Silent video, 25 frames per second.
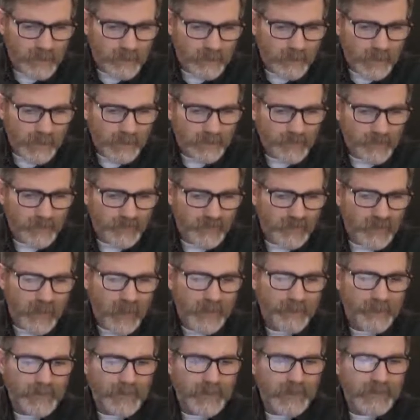But I just
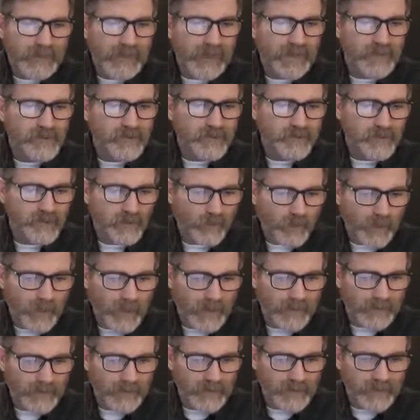happened to catch it to where
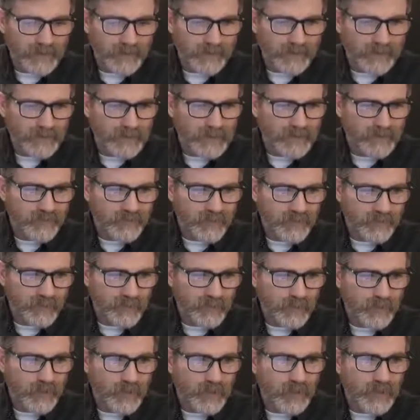I could get a decent
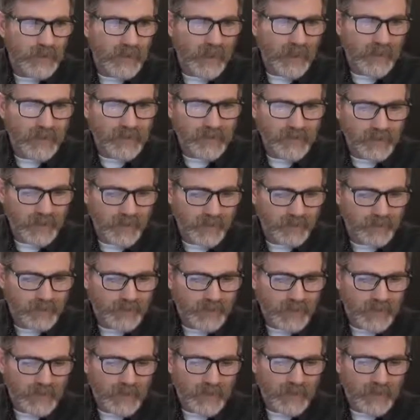look at him.